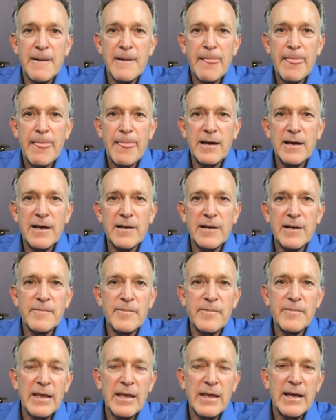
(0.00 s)
Um,
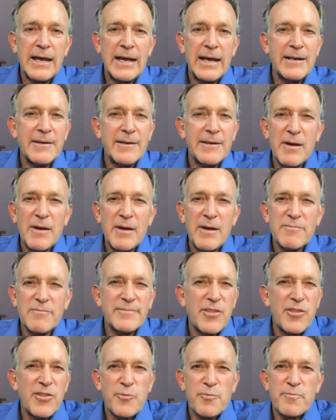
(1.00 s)
about
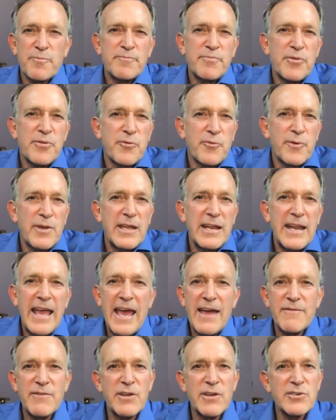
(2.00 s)
three and a
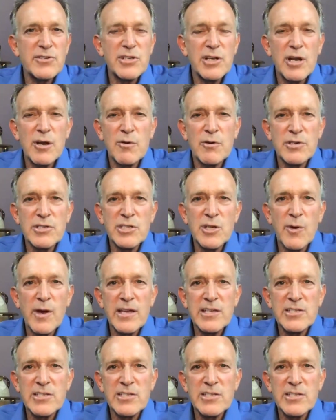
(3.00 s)
half years ago or so,